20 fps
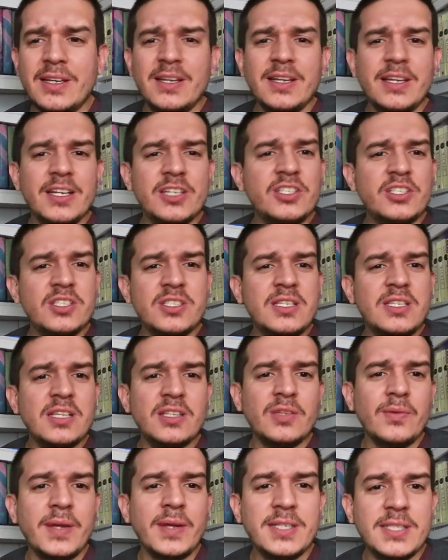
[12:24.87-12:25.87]
It's just not the
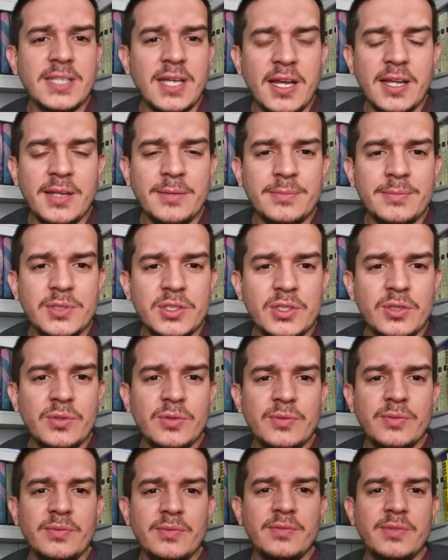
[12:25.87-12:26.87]
right time to
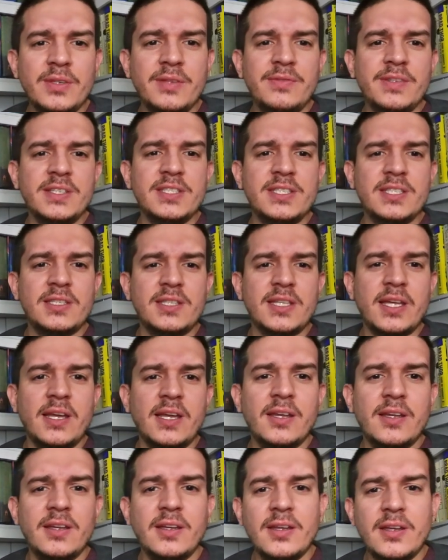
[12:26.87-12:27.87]
revisit that.
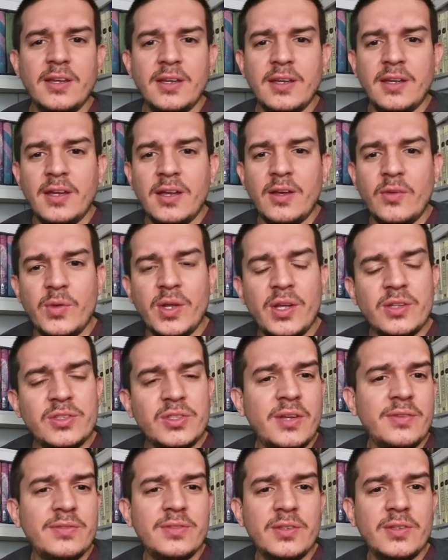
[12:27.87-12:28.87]
We also
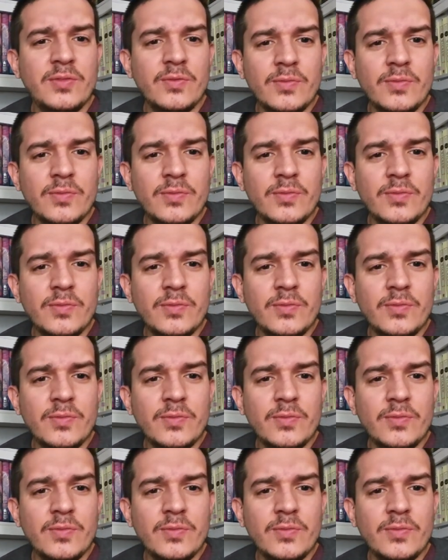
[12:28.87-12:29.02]
have the